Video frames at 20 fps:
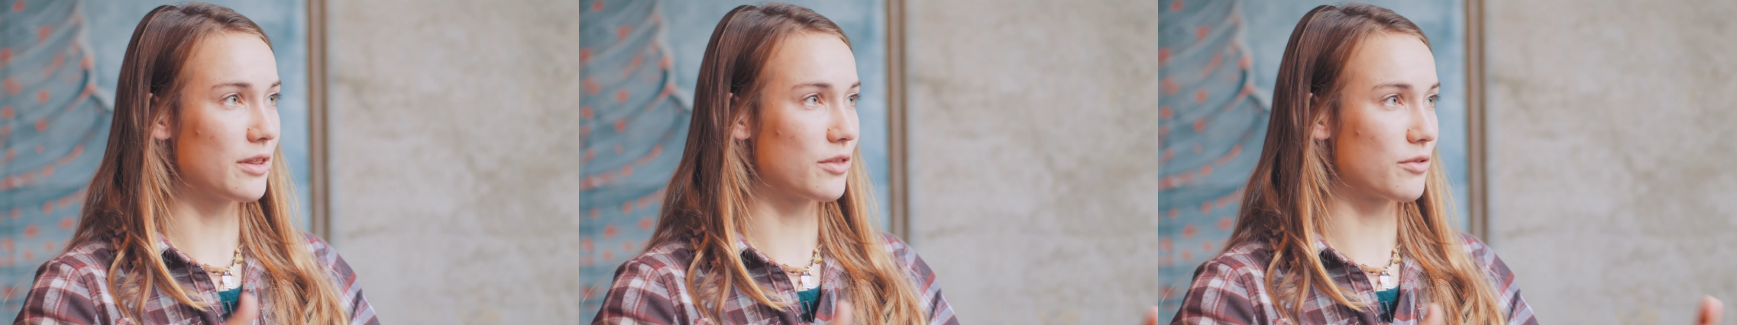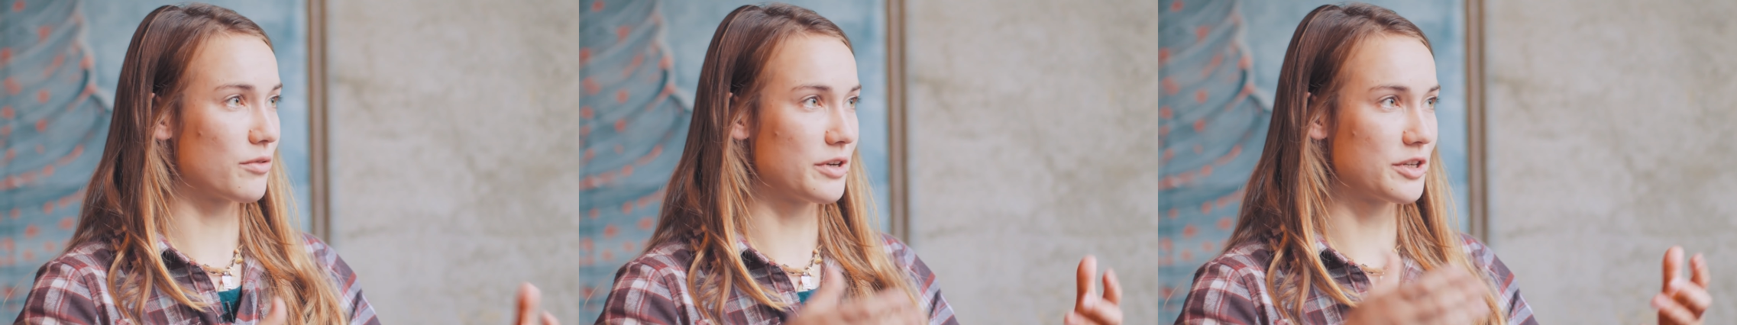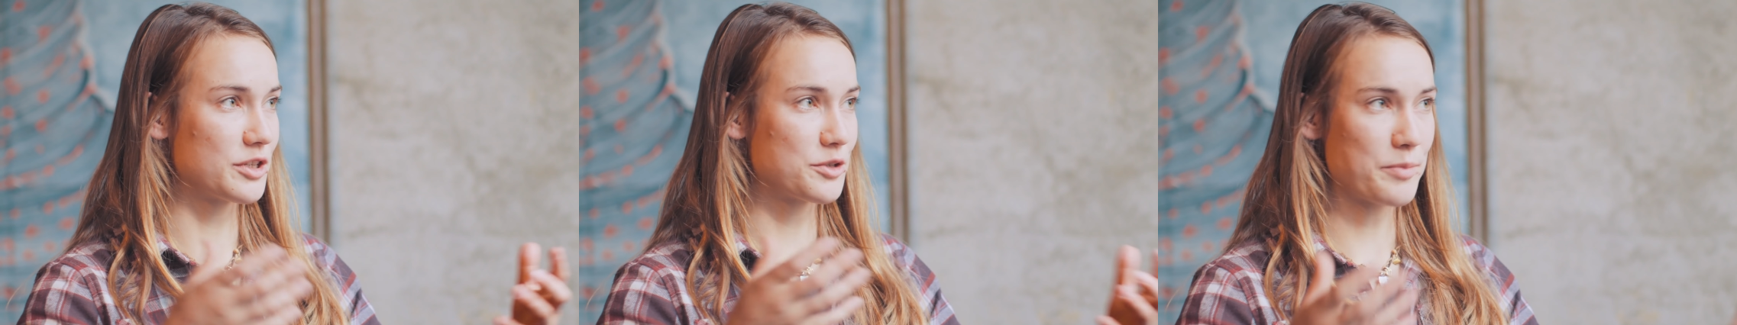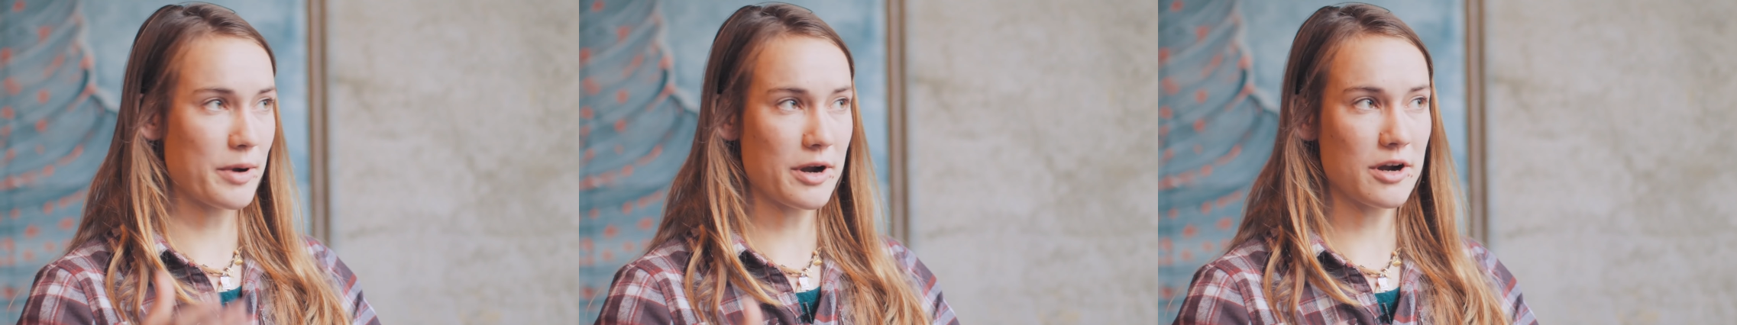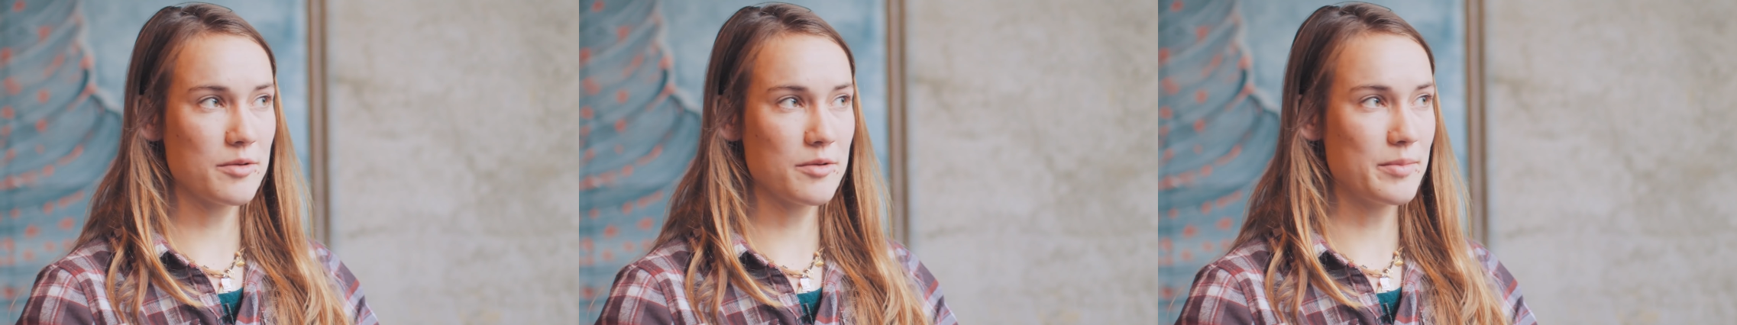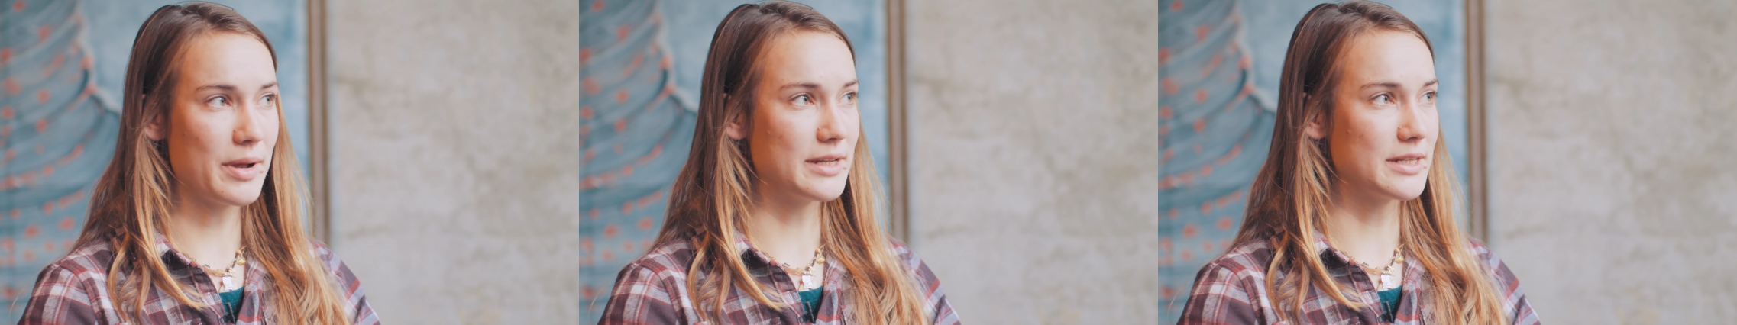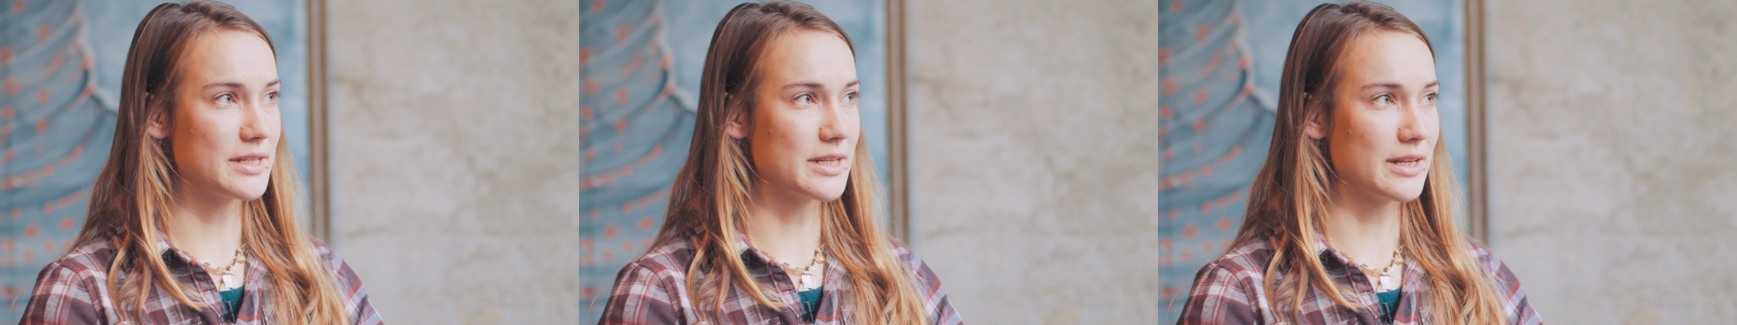through
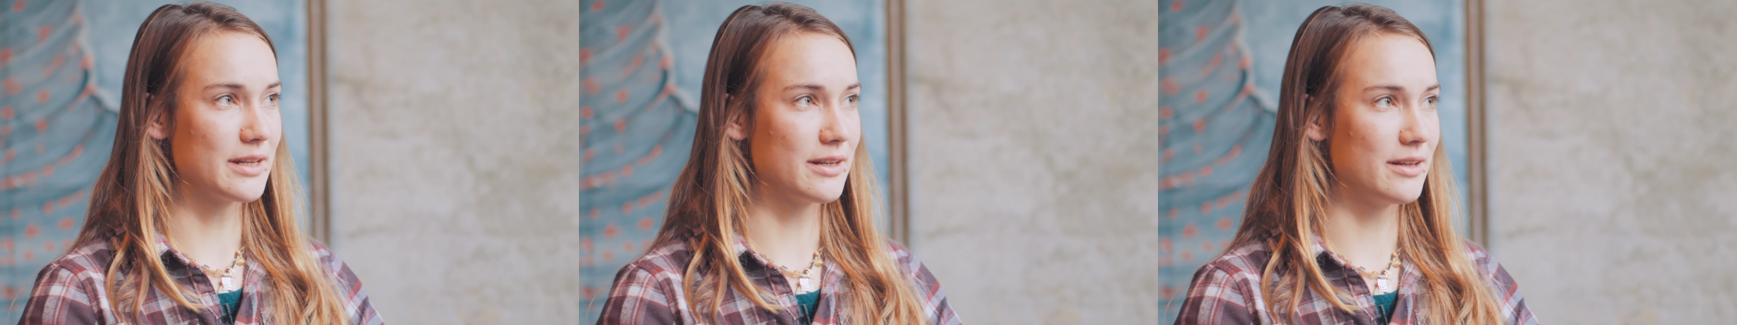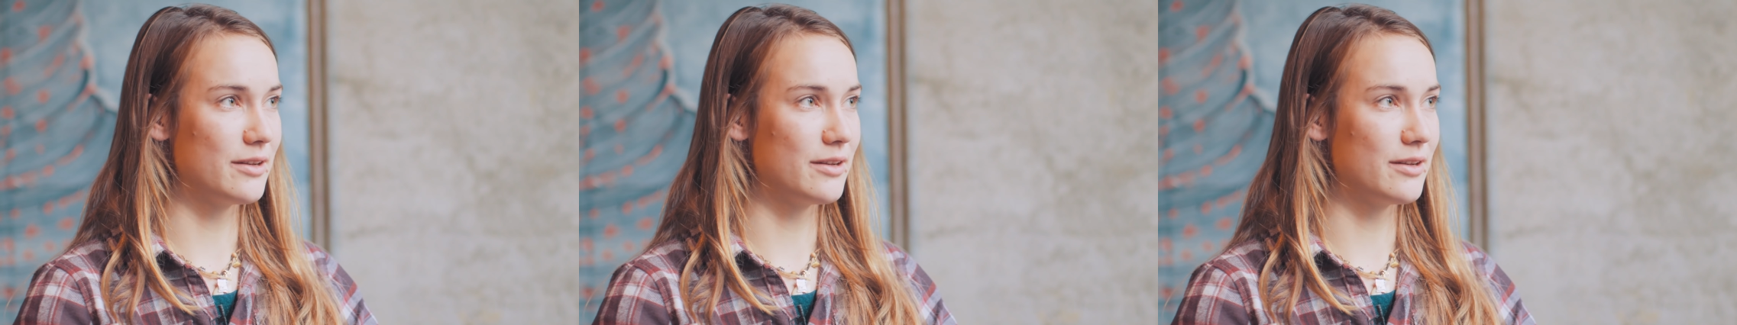experimenting.